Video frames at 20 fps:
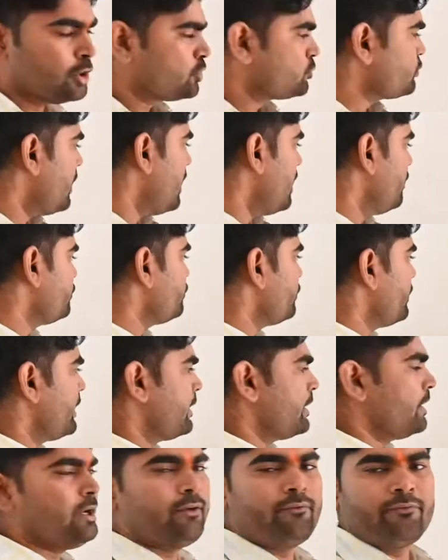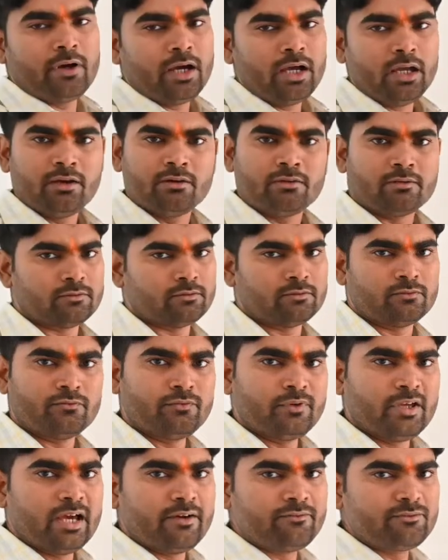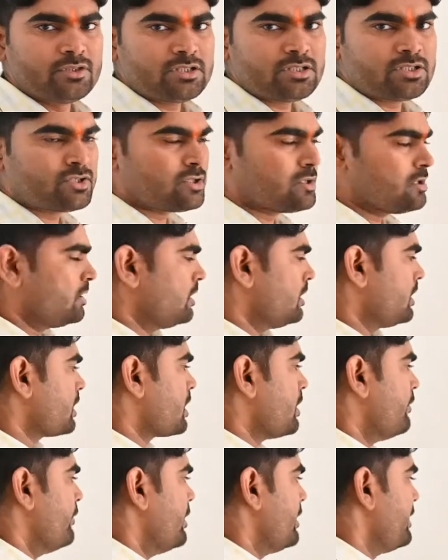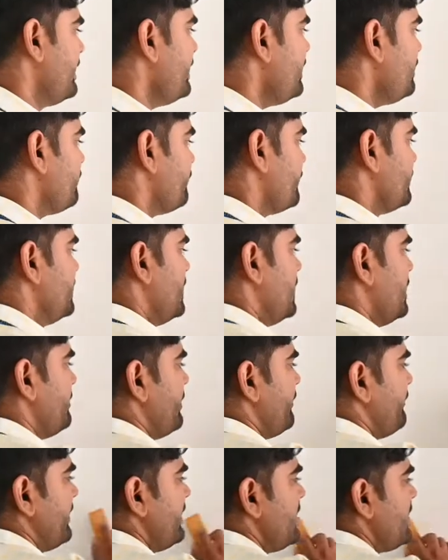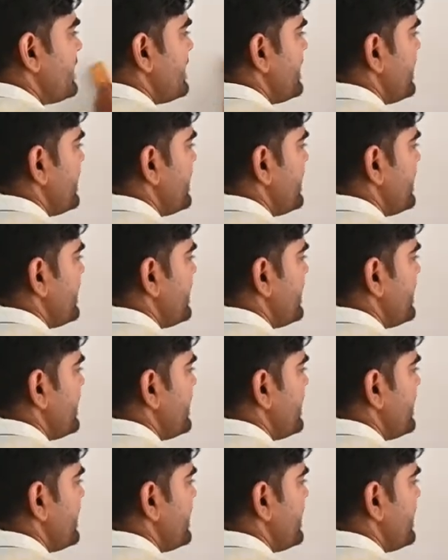So how to identify? We have just covered it with the help of an